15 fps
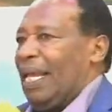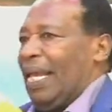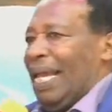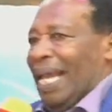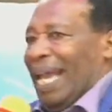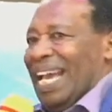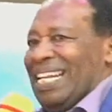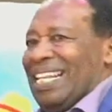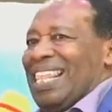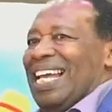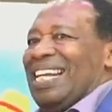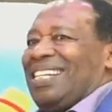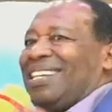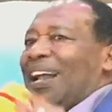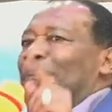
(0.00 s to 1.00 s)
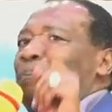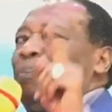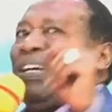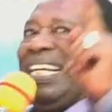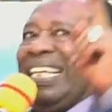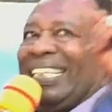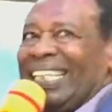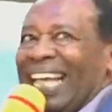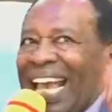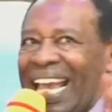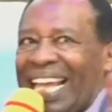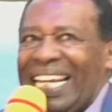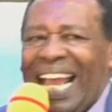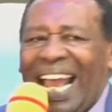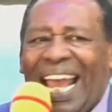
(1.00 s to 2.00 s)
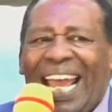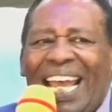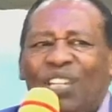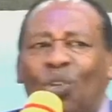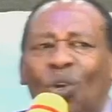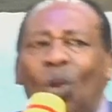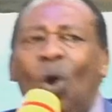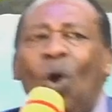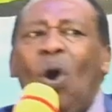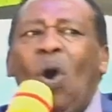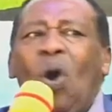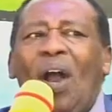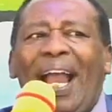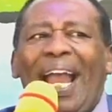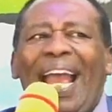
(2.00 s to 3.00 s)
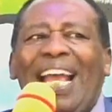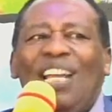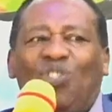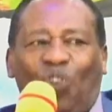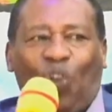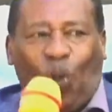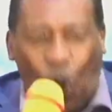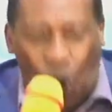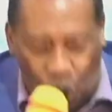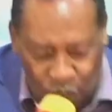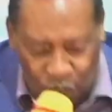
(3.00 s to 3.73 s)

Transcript: And then somebody said, as long as God